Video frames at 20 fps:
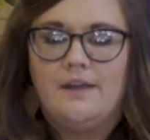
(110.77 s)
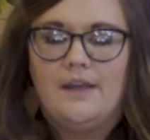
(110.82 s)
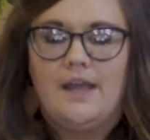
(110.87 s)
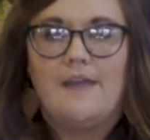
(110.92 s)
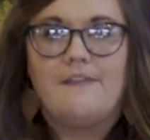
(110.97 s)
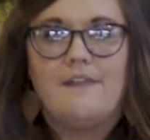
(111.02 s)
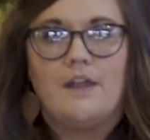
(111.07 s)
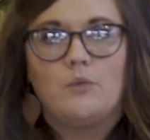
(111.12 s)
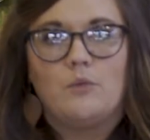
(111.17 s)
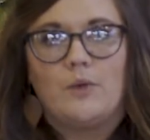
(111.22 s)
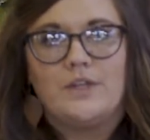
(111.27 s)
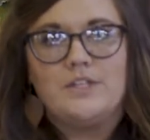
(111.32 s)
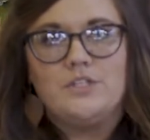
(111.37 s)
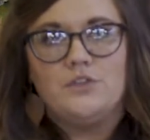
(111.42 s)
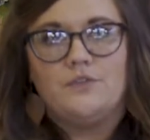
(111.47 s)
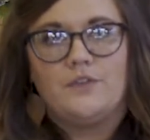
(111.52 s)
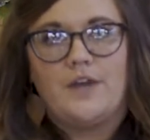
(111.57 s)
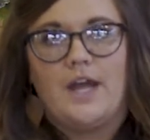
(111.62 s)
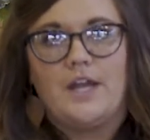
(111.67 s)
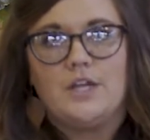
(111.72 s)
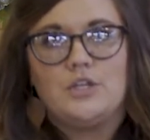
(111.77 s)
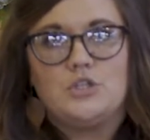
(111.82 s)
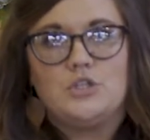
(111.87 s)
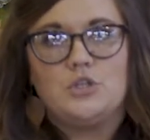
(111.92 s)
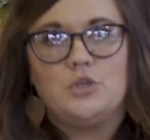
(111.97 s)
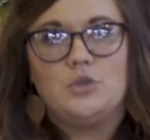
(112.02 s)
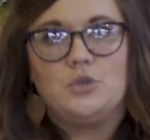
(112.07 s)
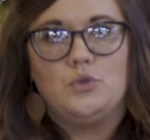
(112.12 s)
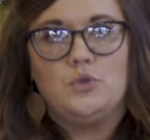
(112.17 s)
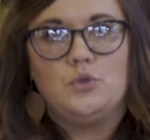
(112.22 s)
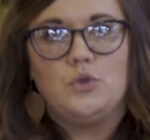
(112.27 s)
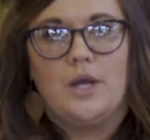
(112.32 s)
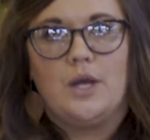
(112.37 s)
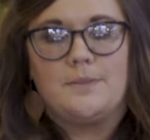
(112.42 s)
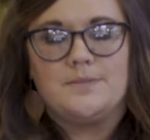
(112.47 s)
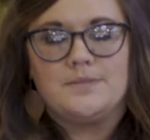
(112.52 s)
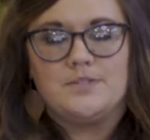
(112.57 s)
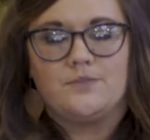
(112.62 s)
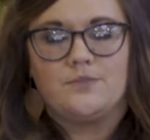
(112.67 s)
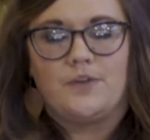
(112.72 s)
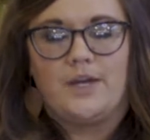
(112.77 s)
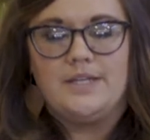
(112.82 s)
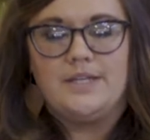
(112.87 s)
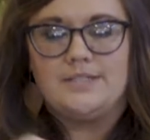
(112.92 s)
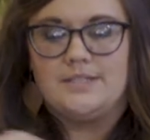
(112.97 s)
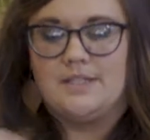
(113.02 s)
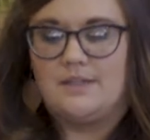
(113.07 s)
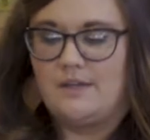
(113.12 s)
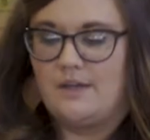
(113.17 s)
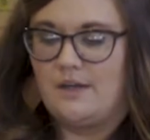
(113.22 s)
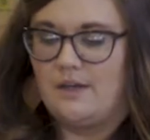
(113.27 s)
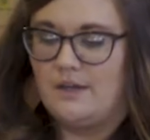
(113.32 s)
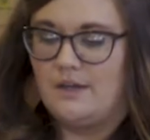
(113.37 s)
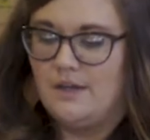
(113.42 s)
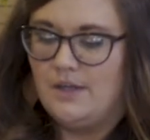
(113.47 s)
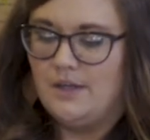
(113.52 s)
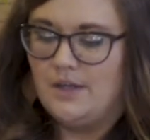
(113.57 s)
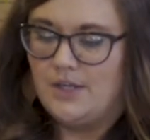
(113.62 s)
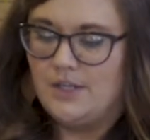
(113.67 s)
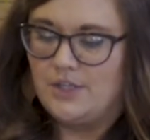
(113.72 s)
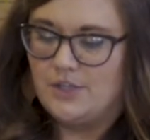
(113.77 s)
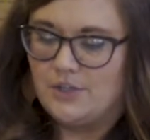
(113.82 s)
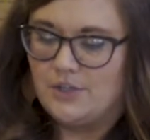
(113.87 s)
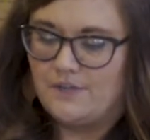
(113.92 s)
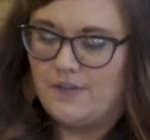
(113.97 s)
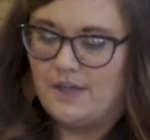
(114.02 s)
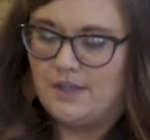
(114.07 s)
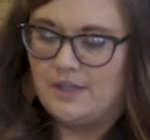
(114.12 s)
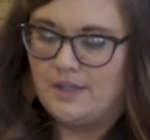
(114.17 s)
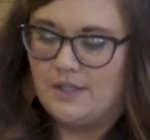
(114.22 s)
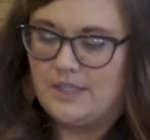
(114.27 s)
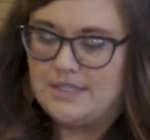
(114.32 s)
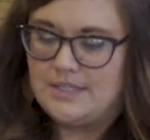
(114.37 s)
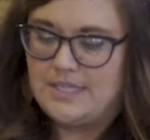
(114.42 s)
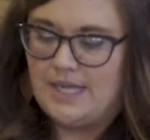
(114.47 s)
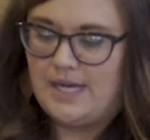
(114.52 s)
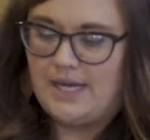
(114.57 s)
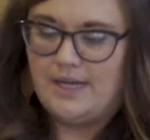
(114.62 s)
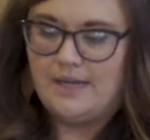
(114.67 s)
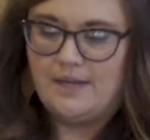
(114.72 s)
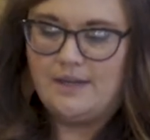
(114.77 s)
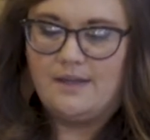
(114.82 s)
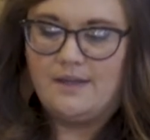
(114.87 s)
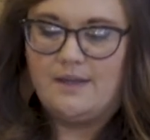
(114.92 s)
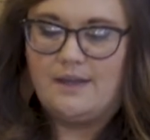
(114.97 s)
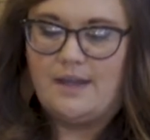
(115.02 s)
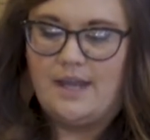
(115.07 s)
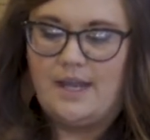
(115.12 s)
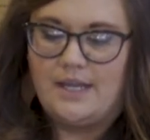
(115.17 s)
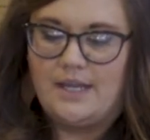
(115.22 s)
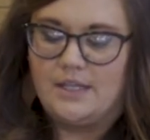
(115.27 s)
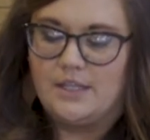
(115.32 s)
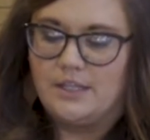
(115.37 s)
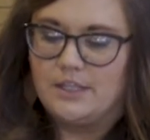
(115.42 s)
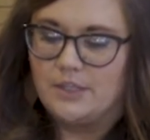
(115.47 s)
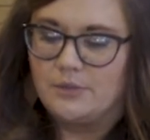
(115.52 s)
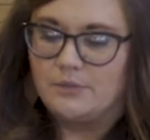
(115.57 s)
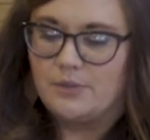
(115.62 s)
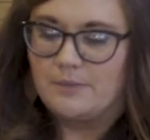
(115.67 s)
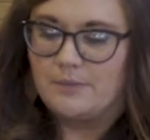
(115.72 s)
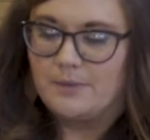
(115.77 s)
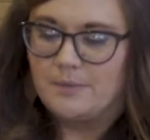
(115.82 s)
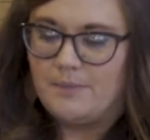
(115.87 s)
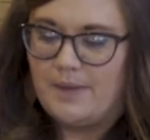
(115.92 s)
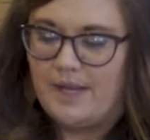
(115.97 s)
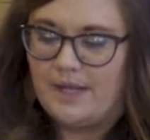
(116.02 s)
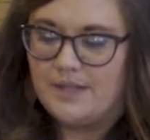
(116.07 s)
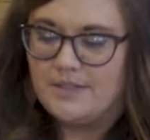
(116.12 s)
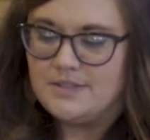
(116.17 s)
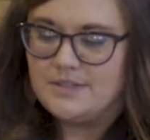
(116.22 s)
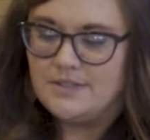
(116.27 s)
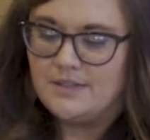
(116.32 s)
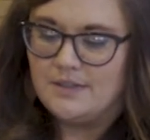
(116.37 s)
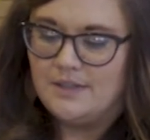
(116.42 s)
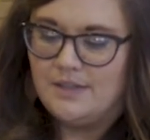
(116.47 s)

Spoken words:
And then once you've got 2 cups of rice in there, you're then gonna take a clear rubber band.